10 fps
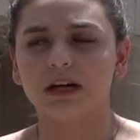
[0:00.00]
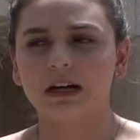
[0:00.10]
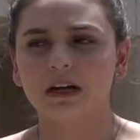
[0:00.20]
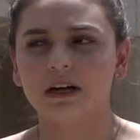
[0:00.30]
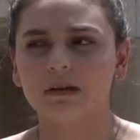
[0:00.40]

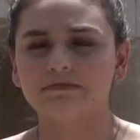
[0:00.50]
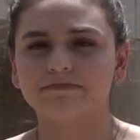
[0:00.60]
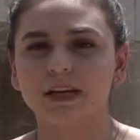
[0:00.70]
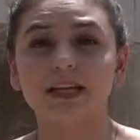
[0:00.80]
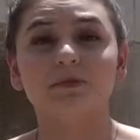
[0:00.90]

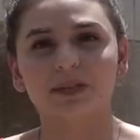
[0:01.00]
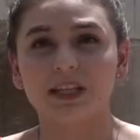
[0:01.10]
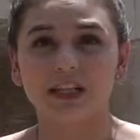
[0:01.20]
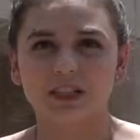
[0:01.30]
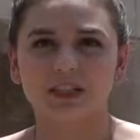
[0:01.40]
an
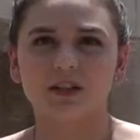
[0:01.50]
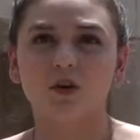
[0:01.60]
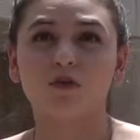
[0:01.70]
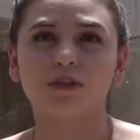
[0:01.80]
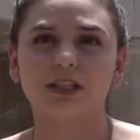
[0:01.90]
obsession
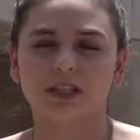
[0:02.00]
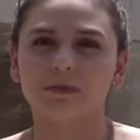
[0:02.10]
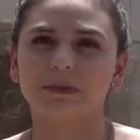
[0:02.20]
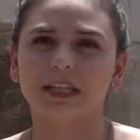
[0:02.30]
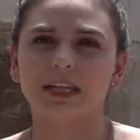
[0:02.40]
over
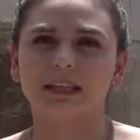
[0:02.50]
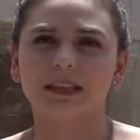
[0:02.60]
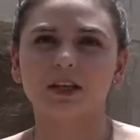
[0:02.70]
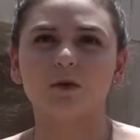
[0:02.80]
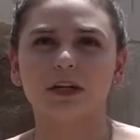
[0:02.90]
something
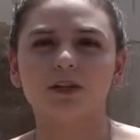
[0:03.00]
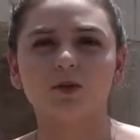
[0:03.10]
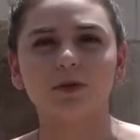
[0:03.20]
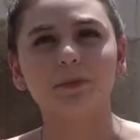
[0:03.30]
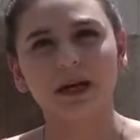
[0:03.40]
that you want to
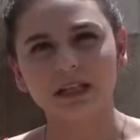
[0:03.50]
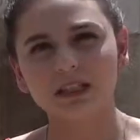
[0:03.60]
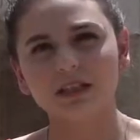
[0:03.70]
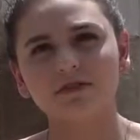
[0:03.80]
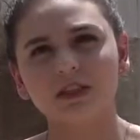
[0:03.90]
do
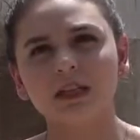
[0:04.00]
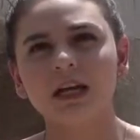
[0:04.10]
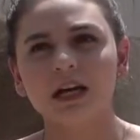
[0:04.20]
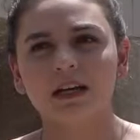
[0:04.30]
repetitively,